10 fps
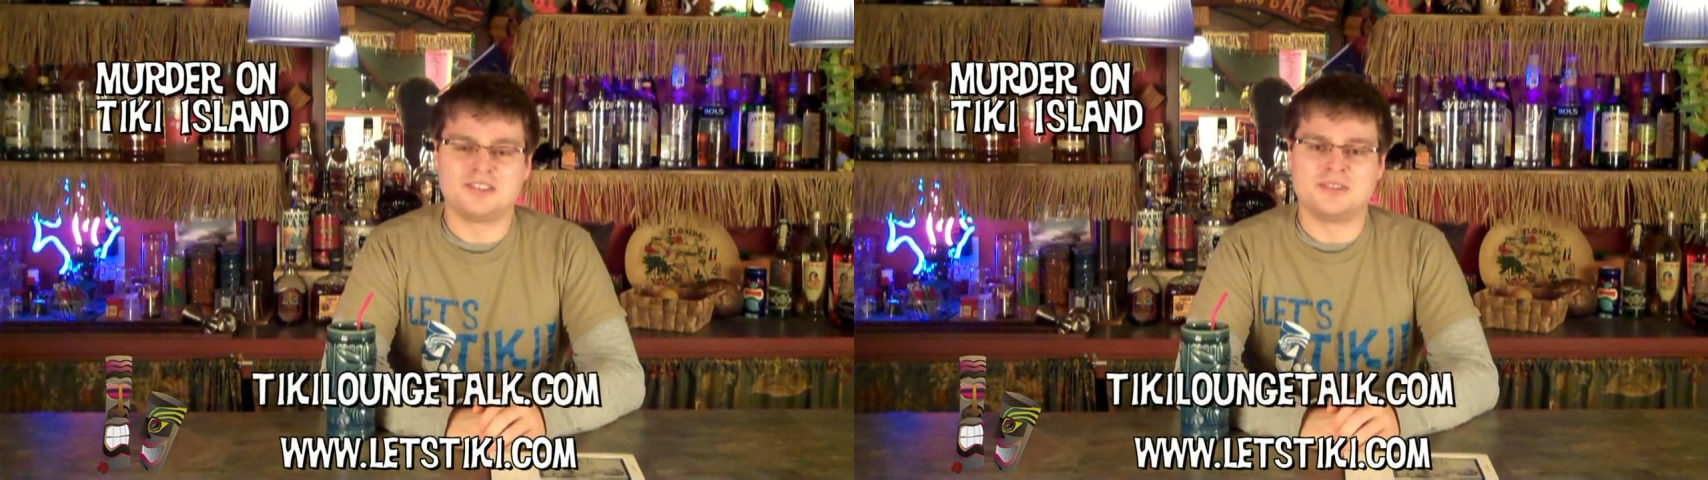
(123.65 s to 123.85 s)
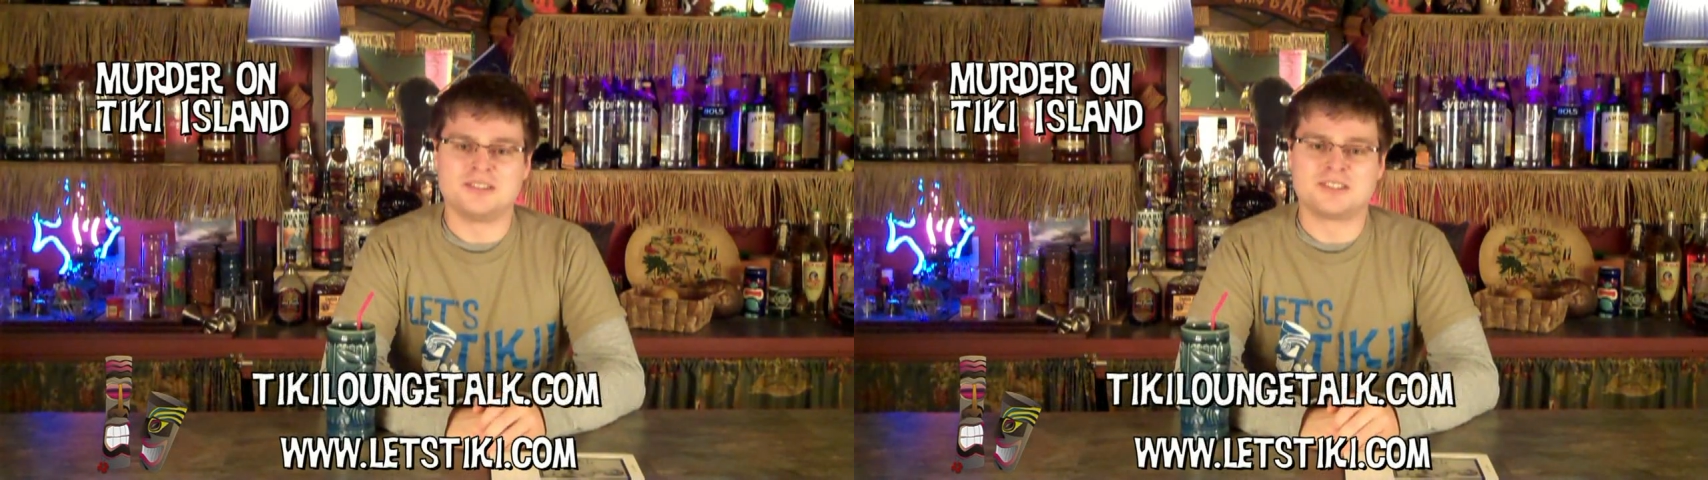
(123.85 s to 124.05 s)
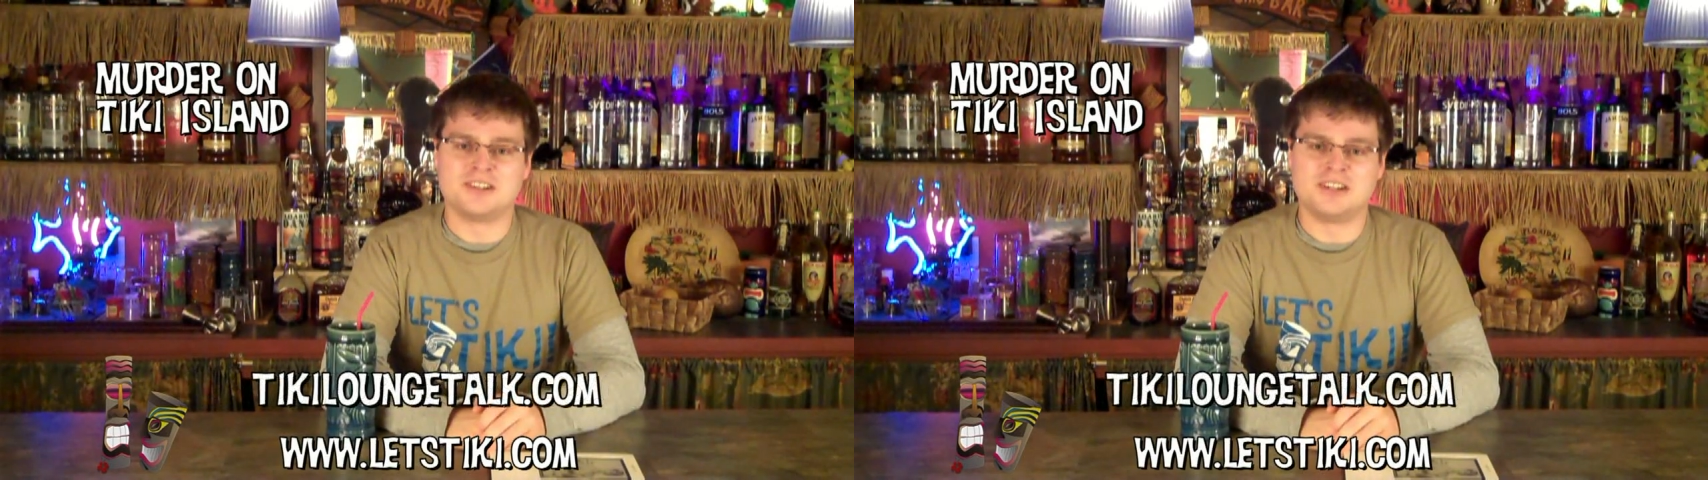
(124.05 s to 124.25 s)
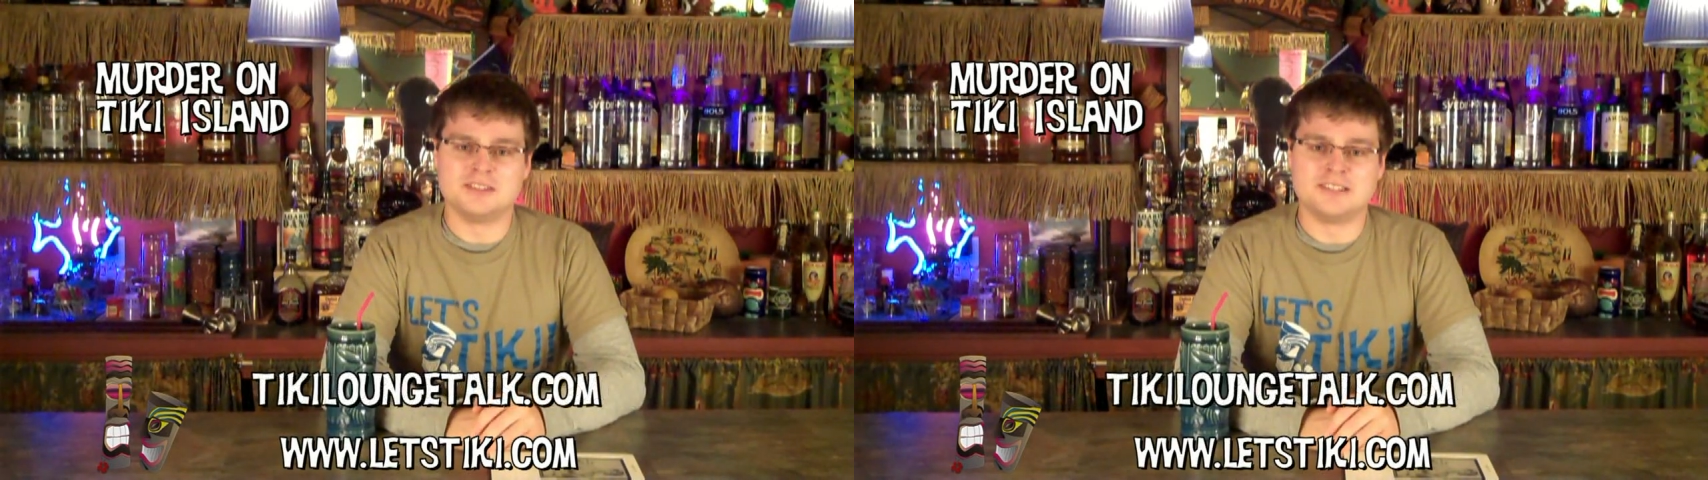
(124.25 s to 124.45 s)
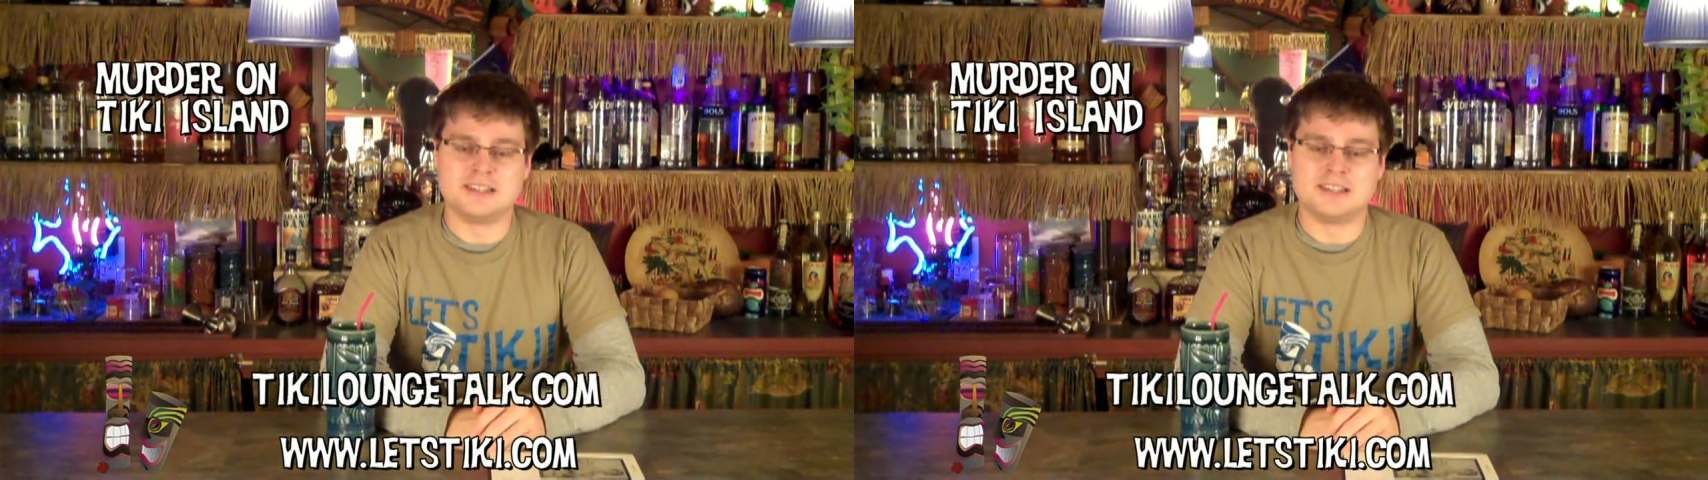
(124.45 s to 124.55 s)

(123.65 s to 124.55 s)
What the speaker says: It's called